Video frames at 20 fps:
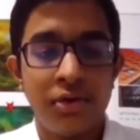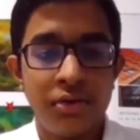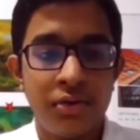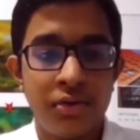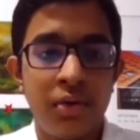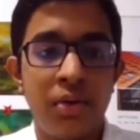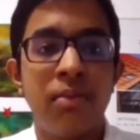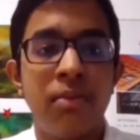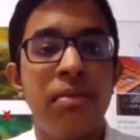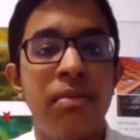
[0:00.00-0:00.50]

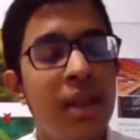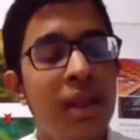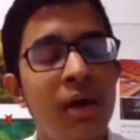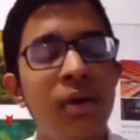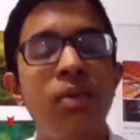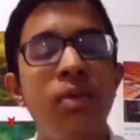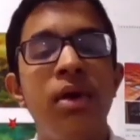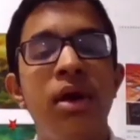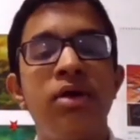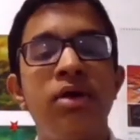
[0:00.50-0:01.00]
So
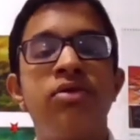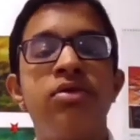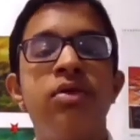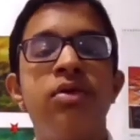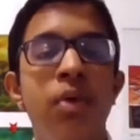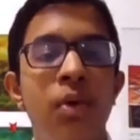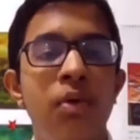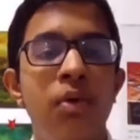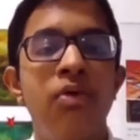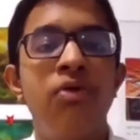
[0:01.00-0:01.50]
now let's
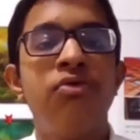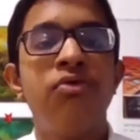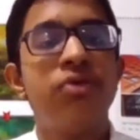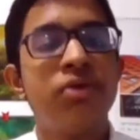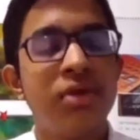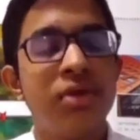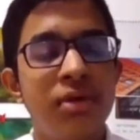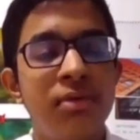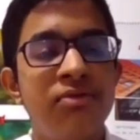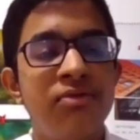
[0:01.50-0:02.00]
go
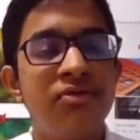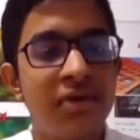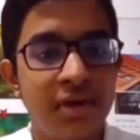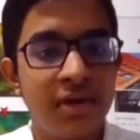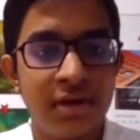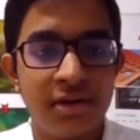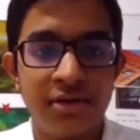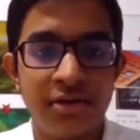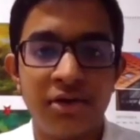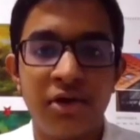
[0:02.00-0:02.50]
for the
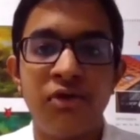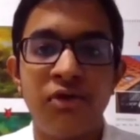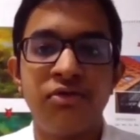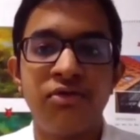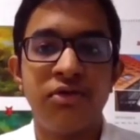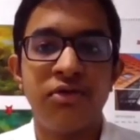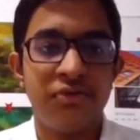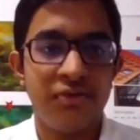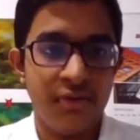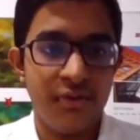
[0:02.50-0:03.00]
fitness
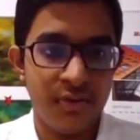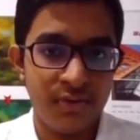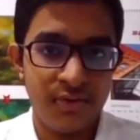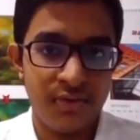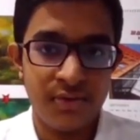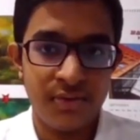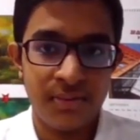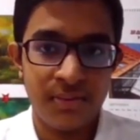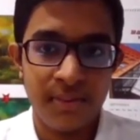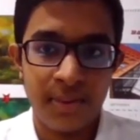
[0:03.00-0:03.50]
of this
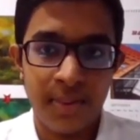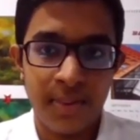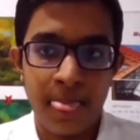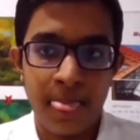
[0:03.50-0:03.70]
phone's